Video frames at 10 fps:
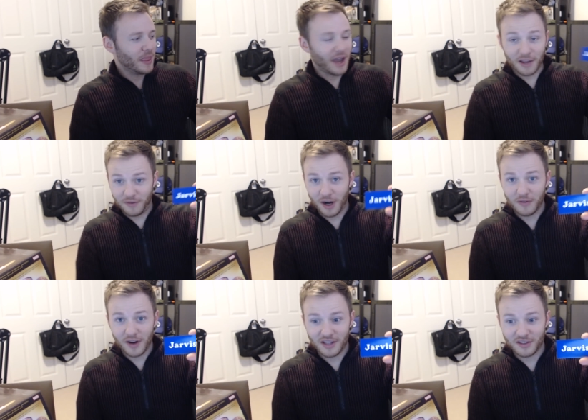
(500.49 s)
I can
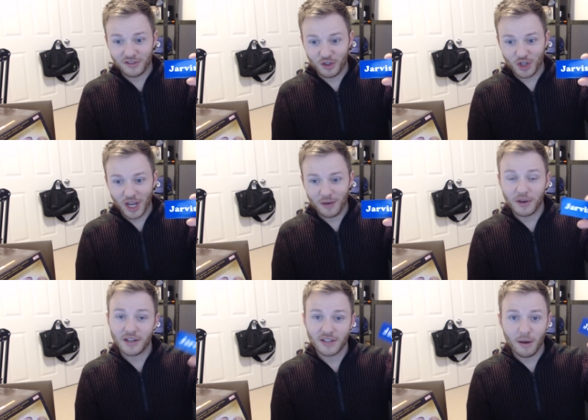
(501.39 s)
verify this is legit
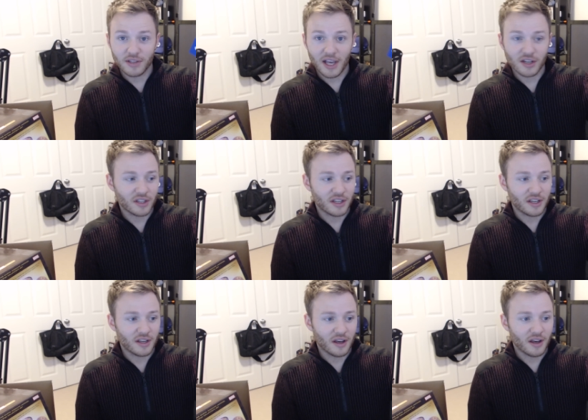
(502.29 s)
because I was
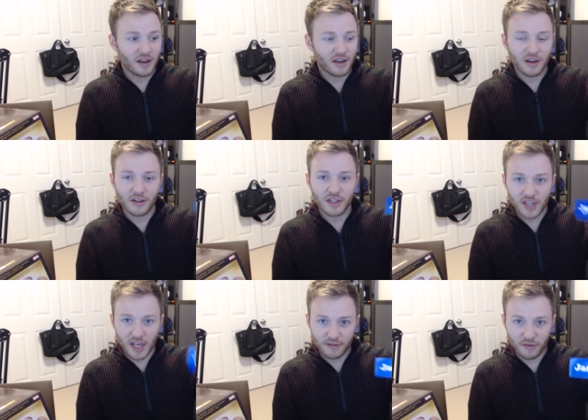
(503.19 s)
actually uh, on the
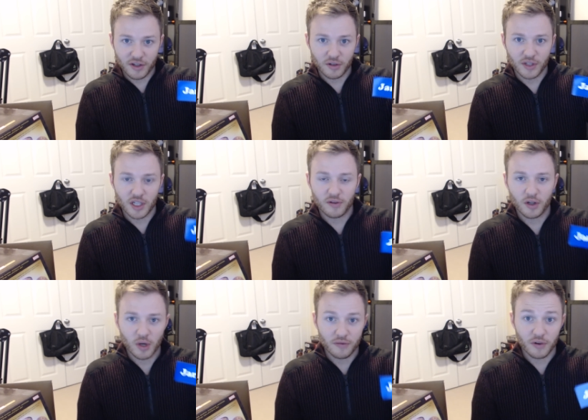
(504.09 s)
set of Avengers Age of
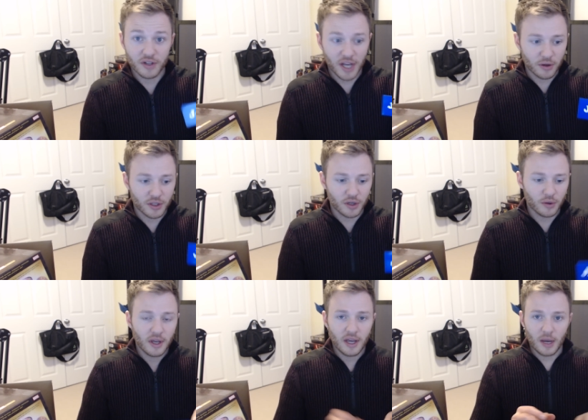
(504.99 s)
Ultron for a day or two,
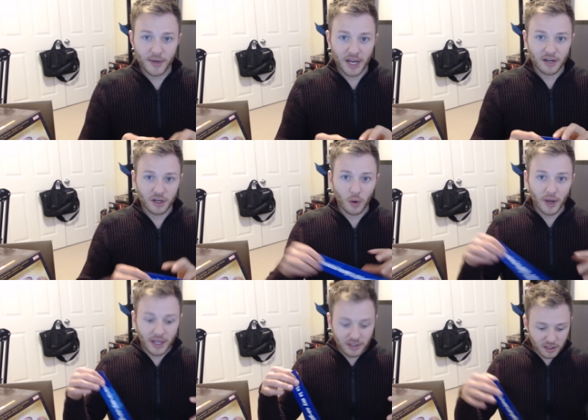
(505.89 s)
and we got to go
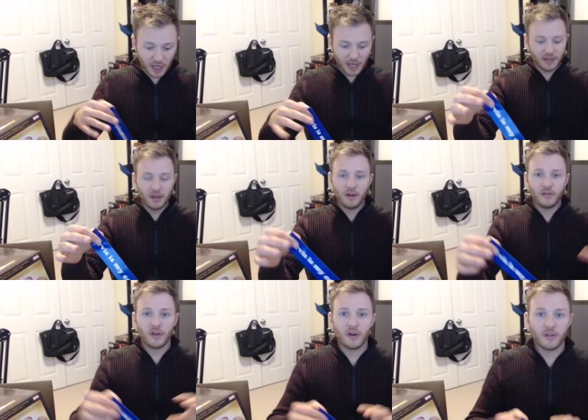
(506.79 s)
inside
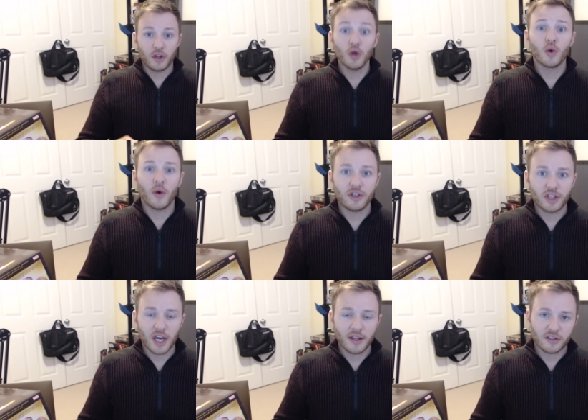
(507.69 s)
the, the new
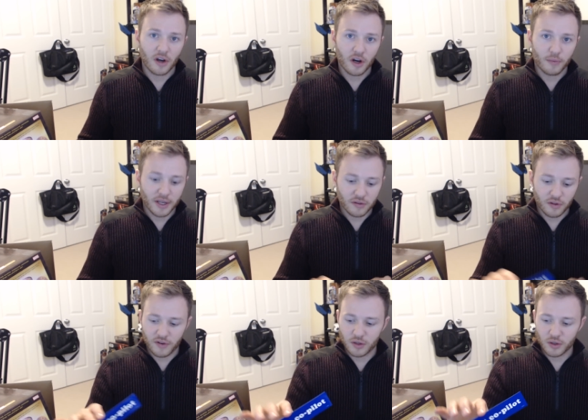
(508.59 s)
Quinjet that Stark makes for
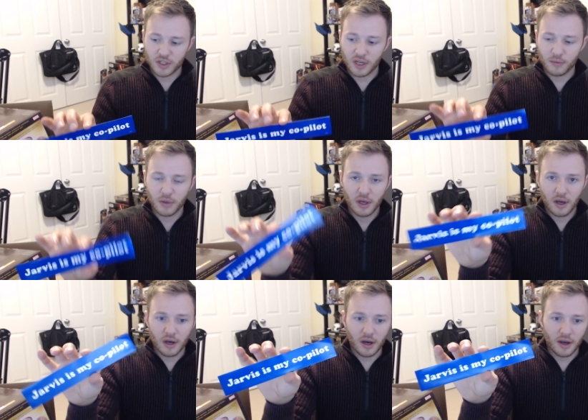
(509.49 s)
the Avengers team,
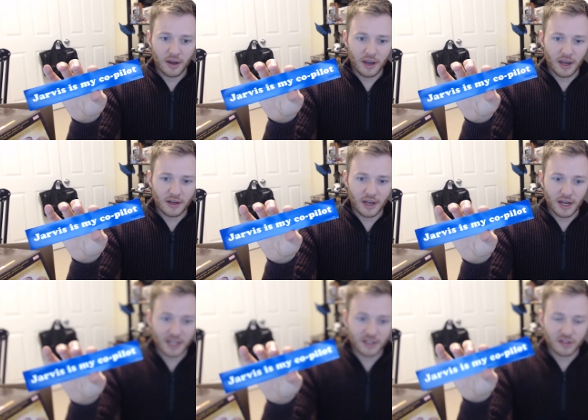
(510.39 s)
uh, and, and
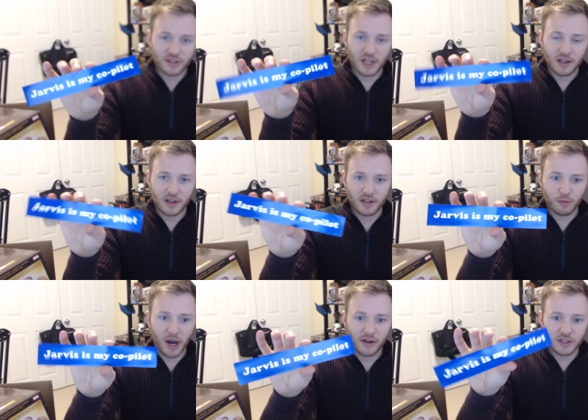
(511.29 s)
I got to sit in the
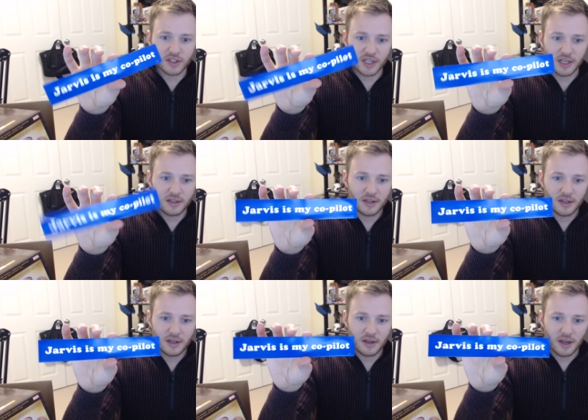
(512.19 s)
pilot seat,
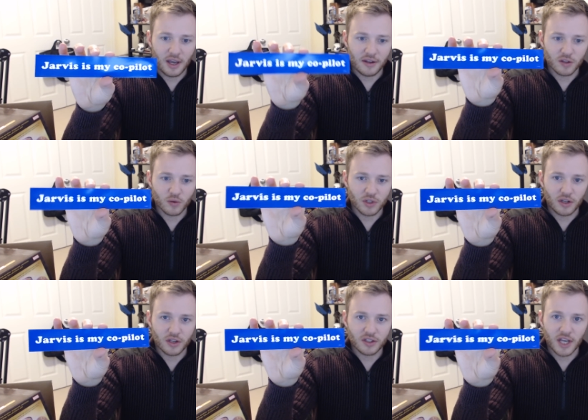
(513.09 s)
and this was
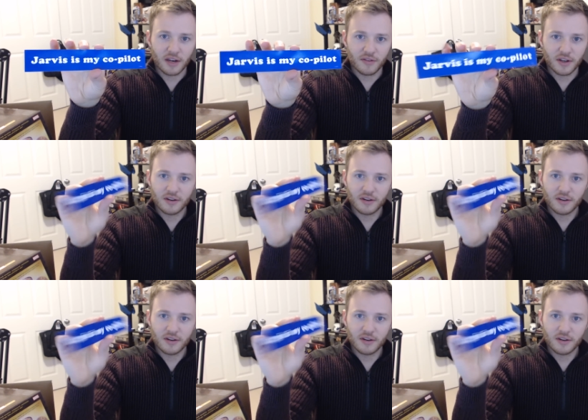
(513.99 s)
on the side of it,